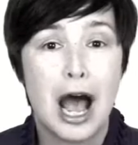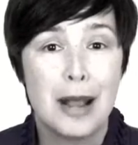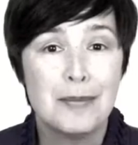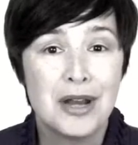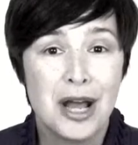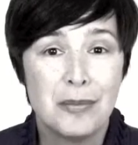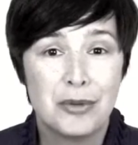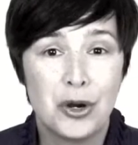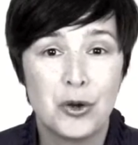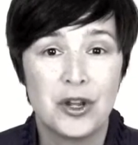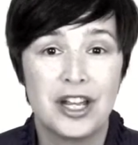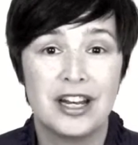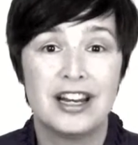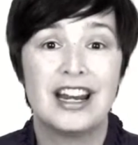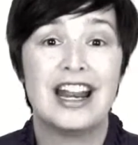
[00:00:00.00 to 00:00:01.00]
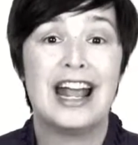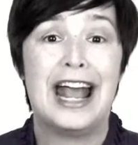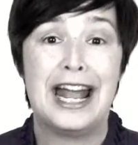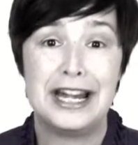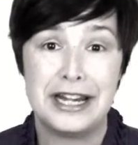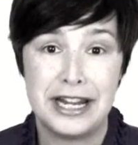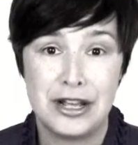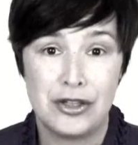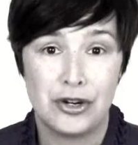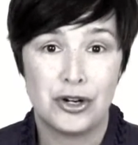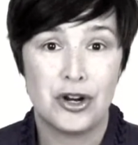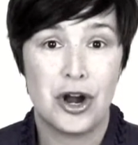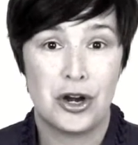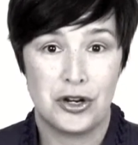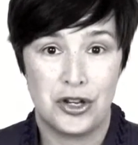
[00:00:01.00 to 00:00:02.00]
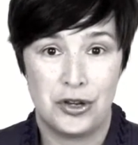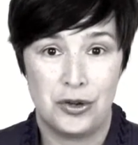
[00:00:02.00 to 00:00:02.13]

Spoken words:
I'm not broken, and neither are